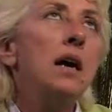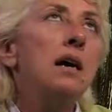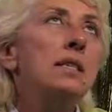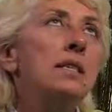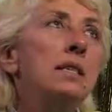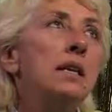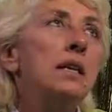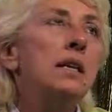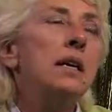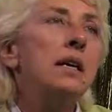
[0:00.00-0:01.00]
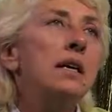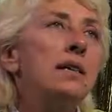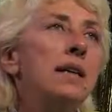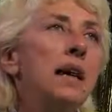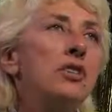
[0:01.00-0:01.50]
INDIE
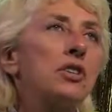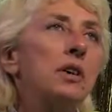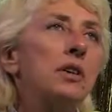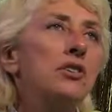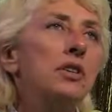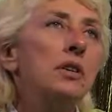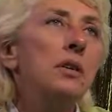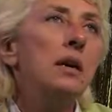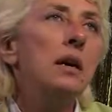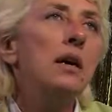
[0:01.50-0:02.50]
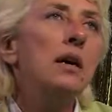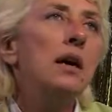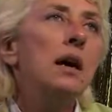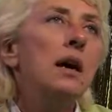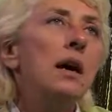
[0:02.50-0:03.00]
dash kitchen.
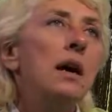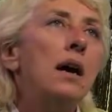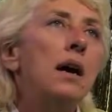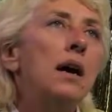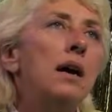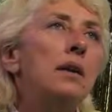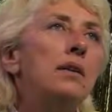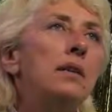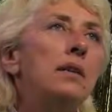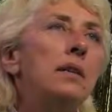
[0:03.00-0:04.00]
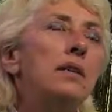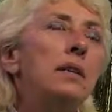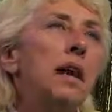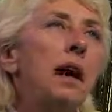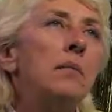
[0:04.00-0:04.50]
Is
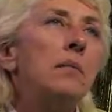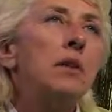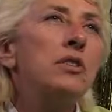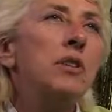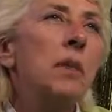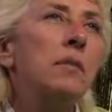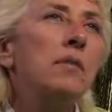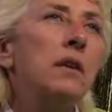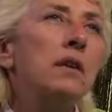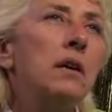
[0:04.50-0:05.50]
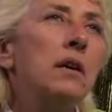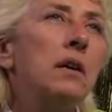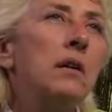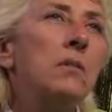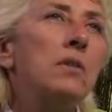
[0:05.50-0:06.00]
it at
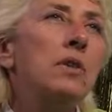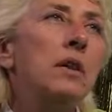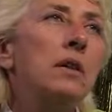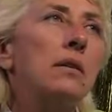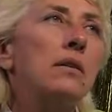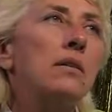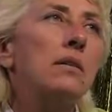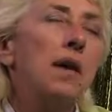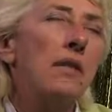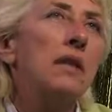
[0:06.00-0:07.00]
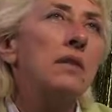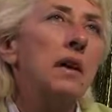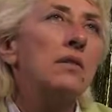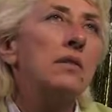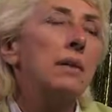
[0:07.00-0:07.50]
myshopify.com or dot? I think it's
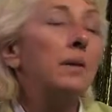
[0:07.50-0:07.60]
at.